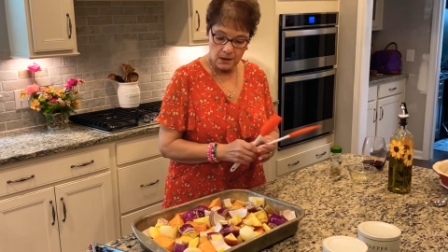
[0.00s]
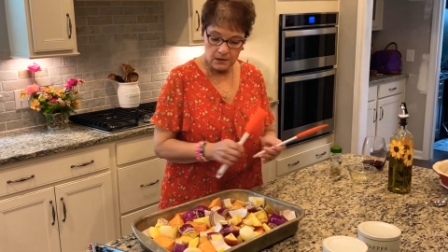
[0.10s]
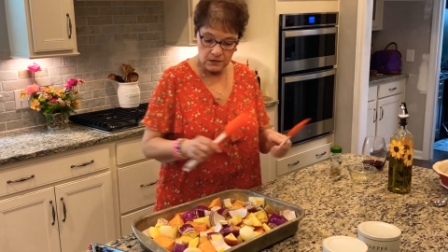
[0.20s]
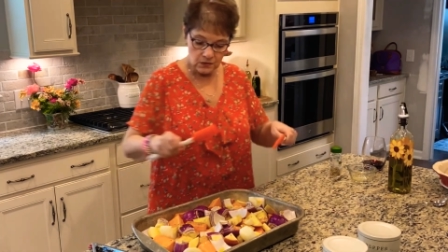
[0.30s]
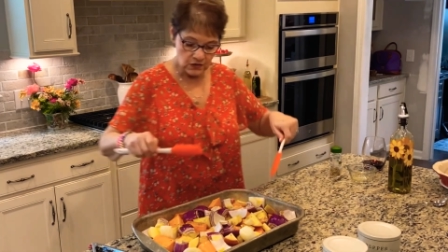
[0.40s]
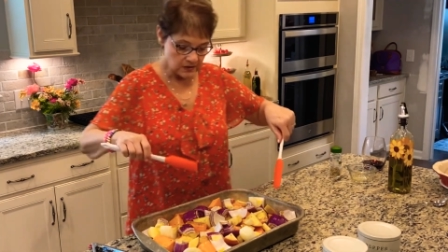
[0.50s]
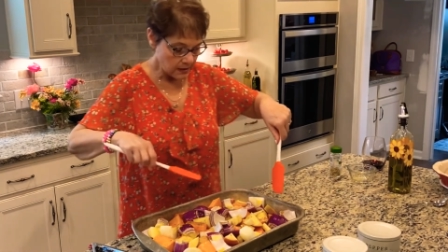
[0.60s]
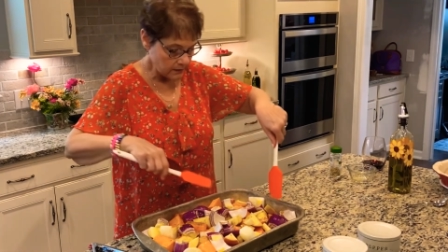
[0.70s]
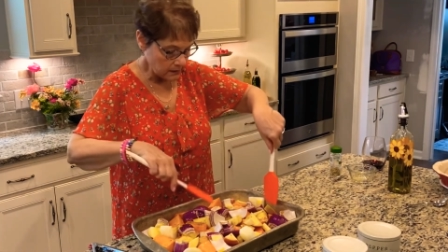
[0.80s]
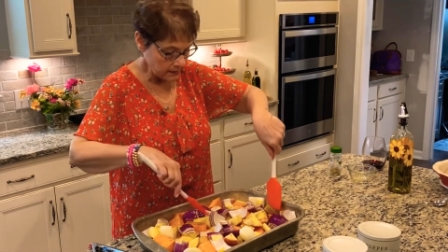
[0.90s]
So just give
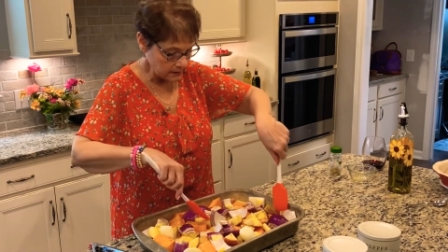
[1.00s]
it a little